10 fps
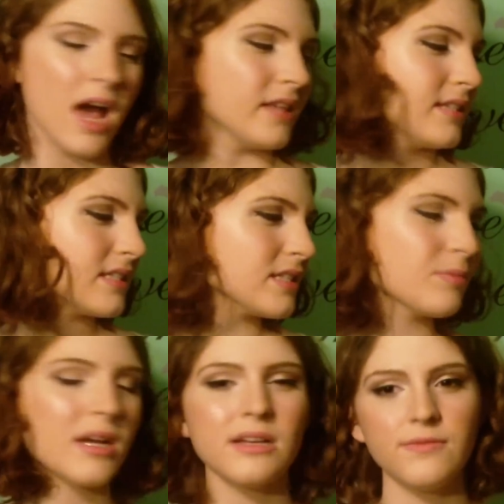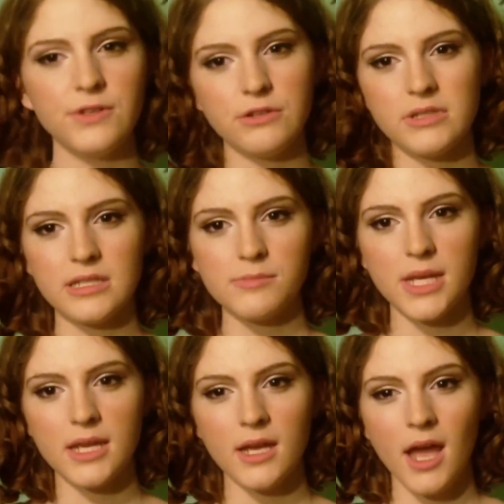This is what confuses
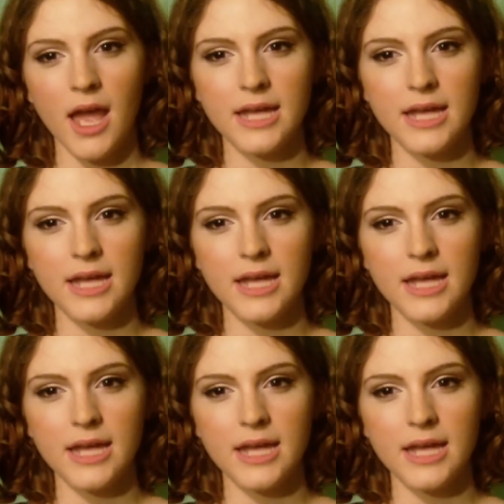me,